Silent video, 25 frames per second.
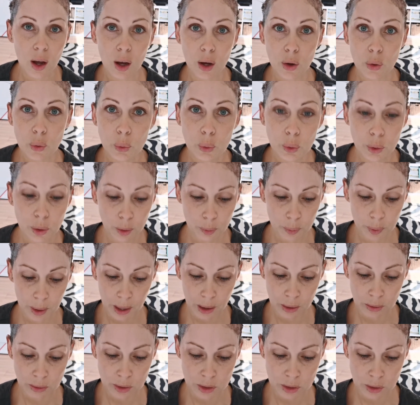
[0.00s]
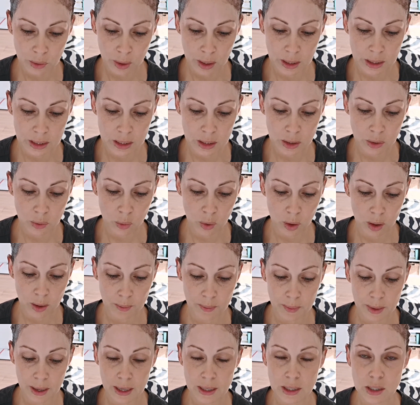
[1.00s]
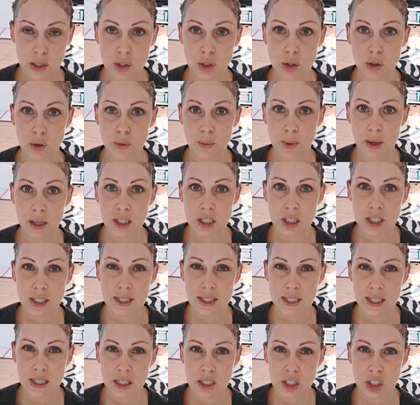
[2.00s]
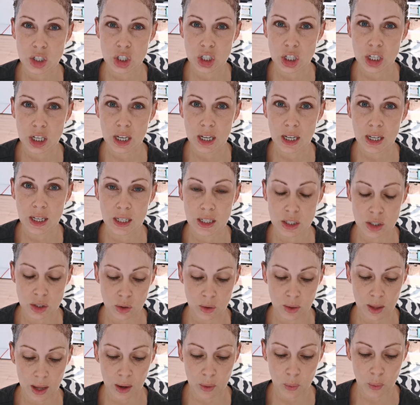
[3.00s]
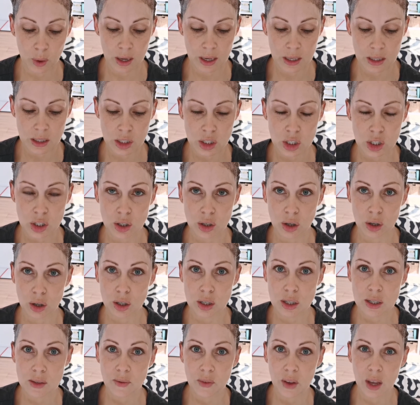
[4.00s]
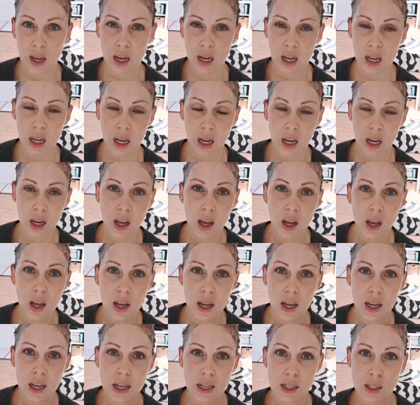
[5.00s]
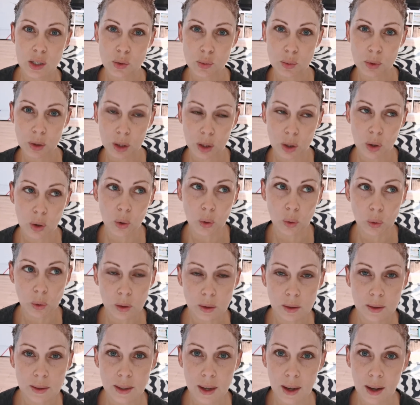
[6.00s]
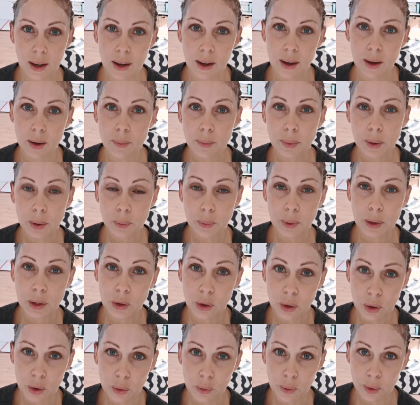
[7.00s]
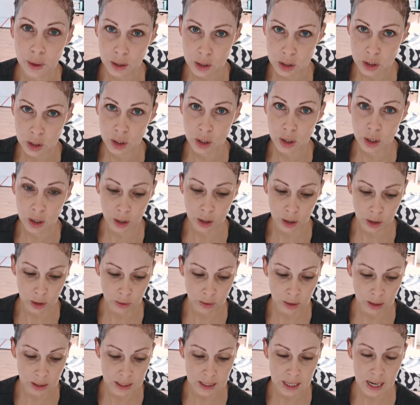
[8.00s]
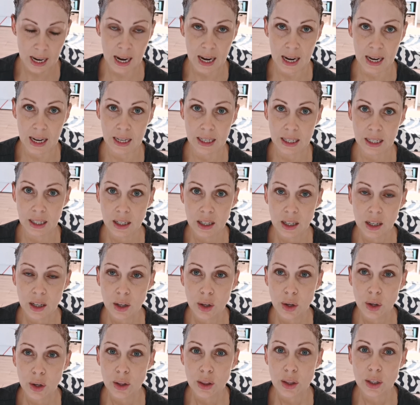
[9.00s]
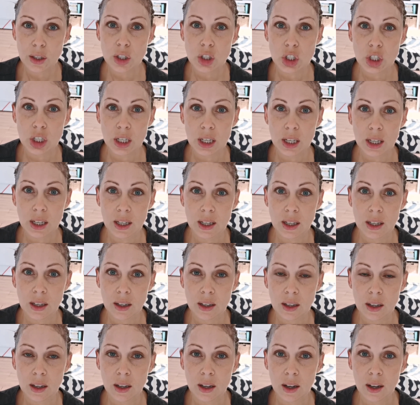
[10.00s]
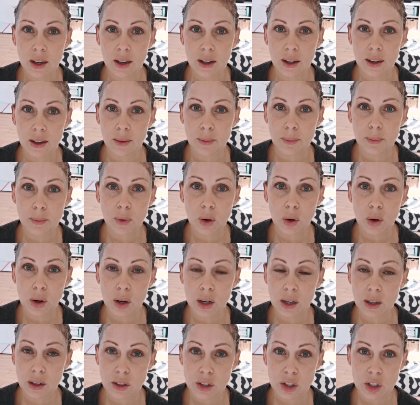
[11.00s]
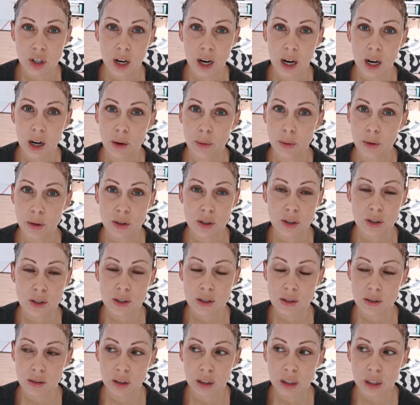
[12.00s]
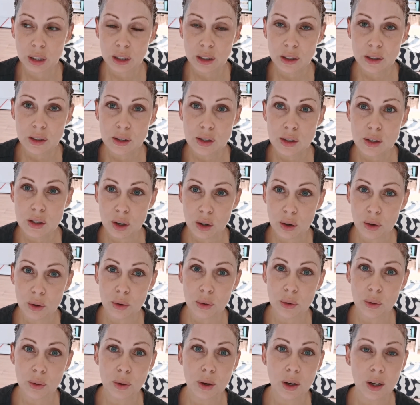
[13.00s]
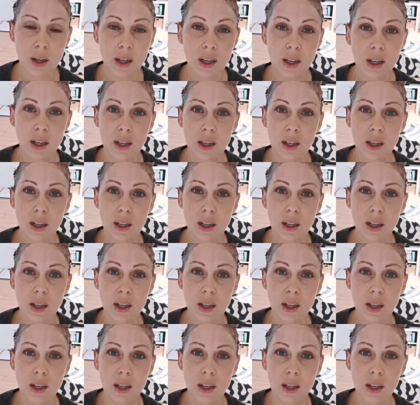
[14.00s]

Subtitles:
a cooler brown, so I didn't want to mix too much 6G in so that when it starts fading it's really gold. But when you're going darker, you need to add the G in, or else your hair will just look so